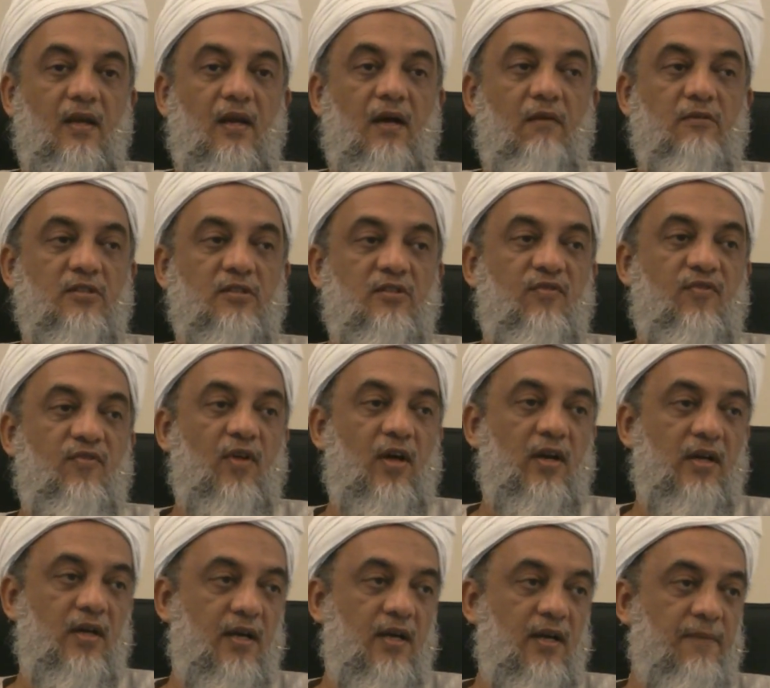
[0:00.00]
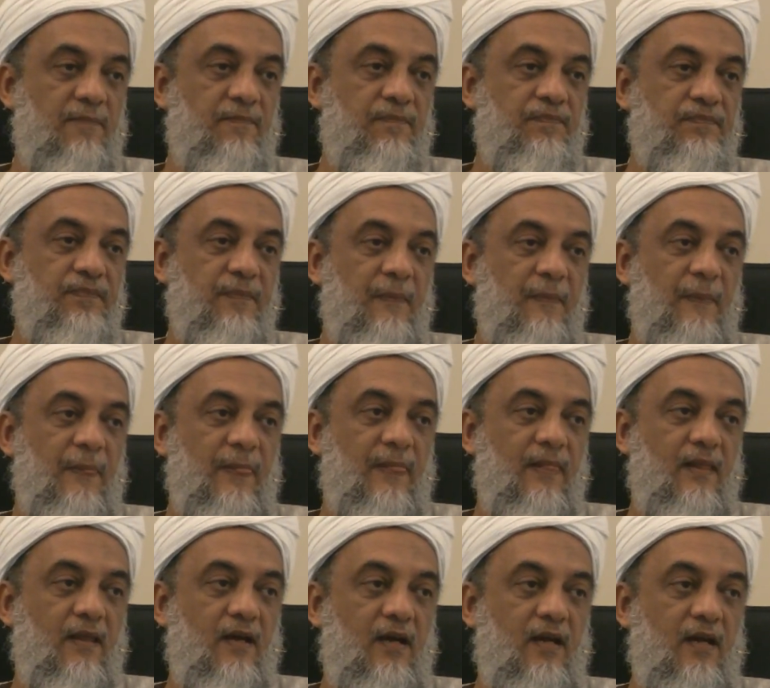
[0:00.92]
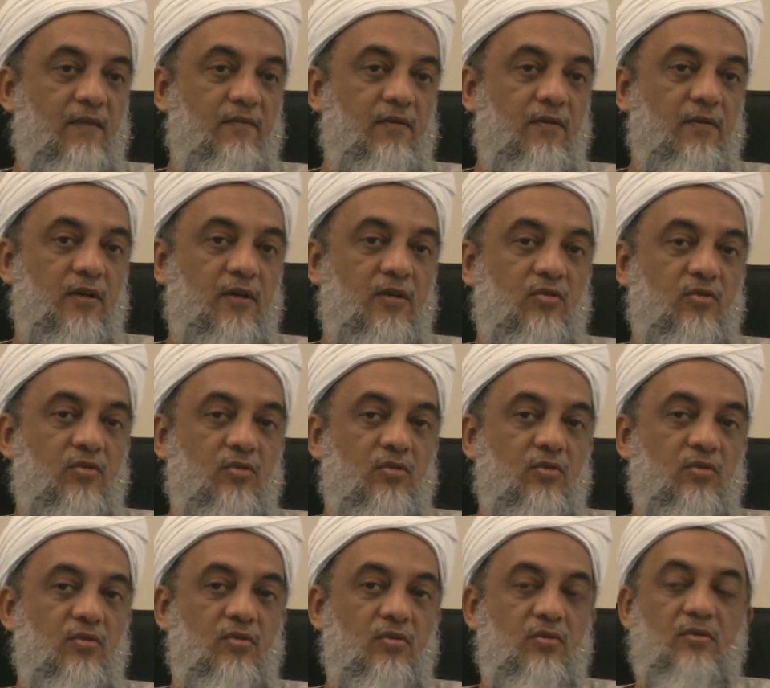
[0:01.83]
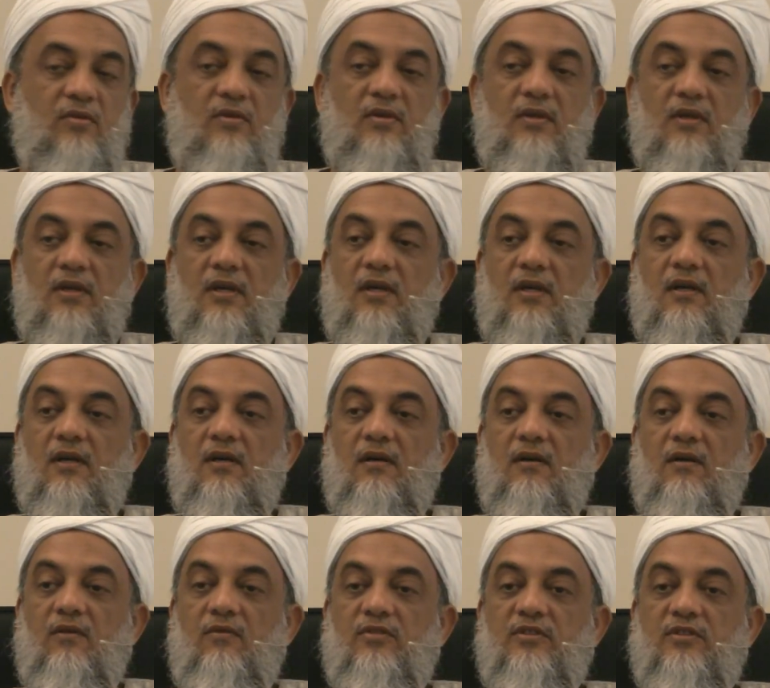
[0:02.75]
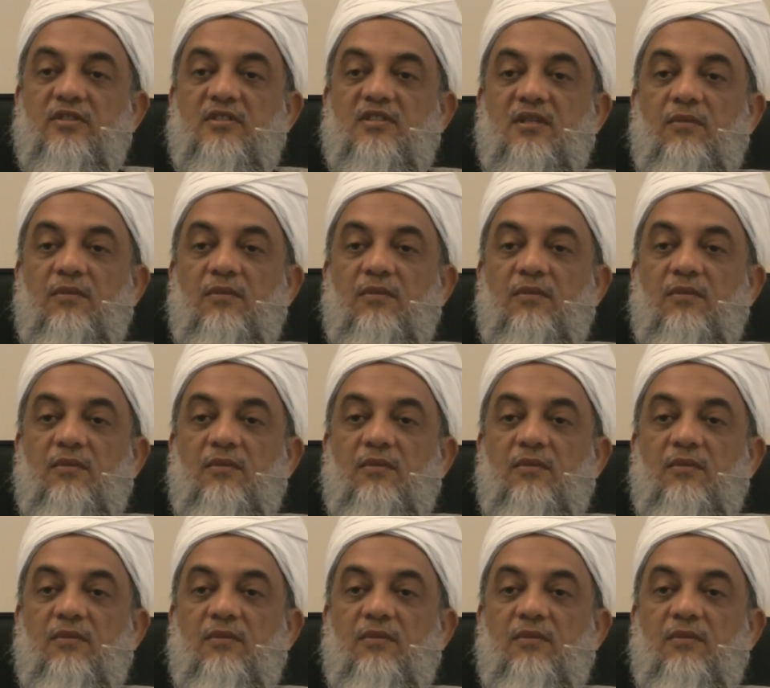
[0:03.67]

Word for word: I was in Florida and we went to uh, visit